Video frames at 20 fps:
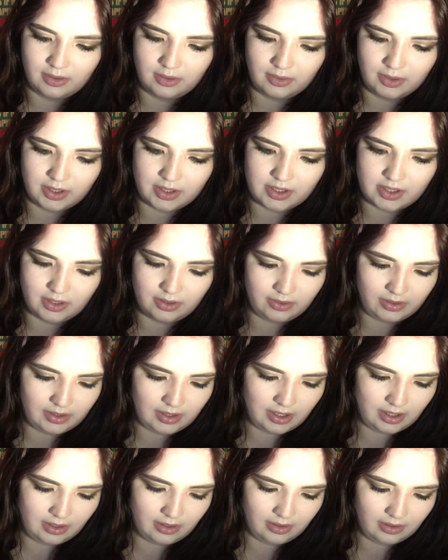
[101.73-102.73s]
one, two in
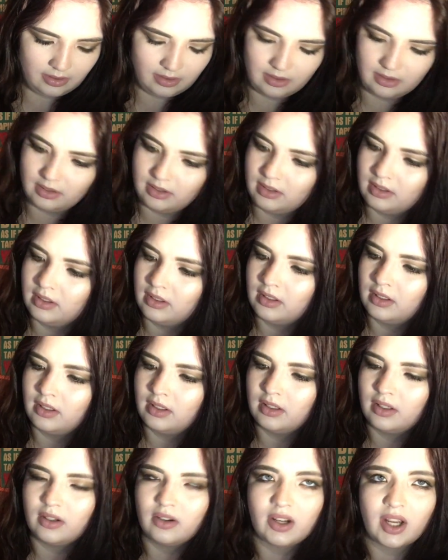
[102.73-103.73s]
there.
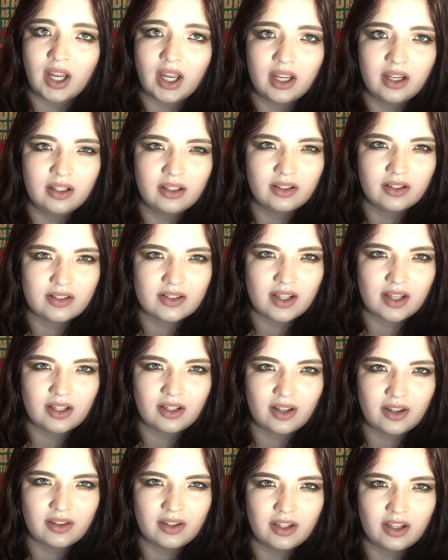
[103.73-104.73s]
Okay, it looks
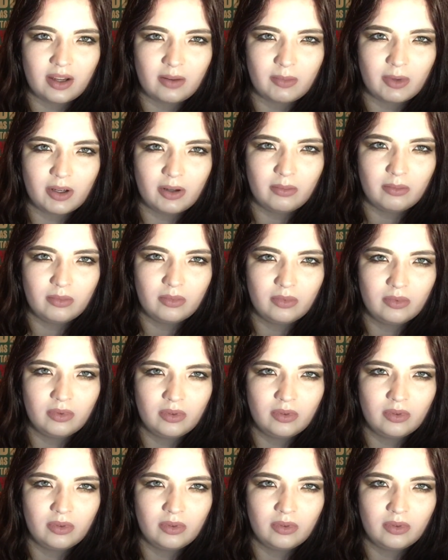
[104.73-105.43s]
like nothing came up.